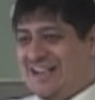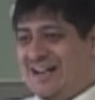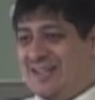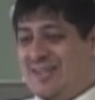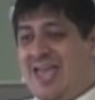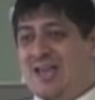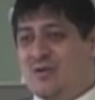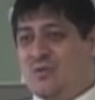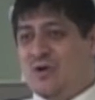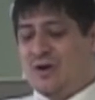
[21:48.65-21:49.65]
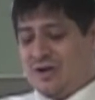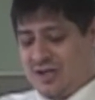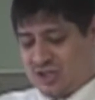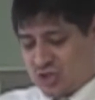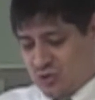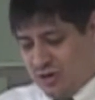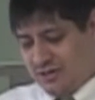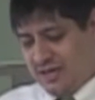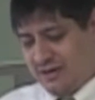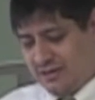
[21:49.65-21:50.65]
uh, they were
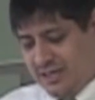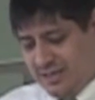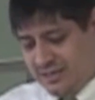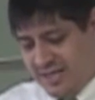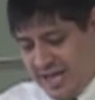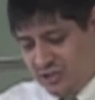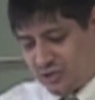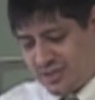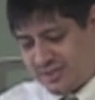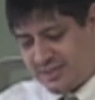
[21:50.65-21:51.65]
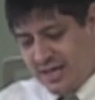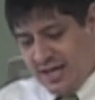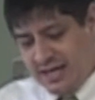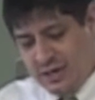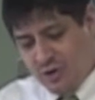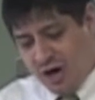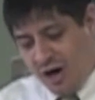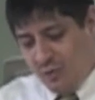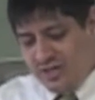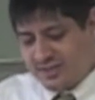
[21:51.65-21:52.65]
extraordinarily dangerous, and they were
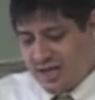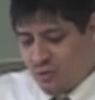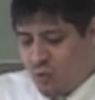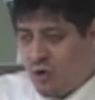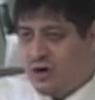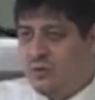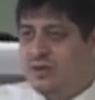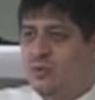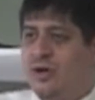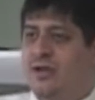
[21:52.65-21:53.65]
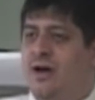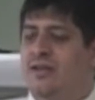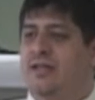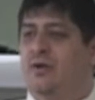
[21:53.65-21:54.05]
always at war with one another.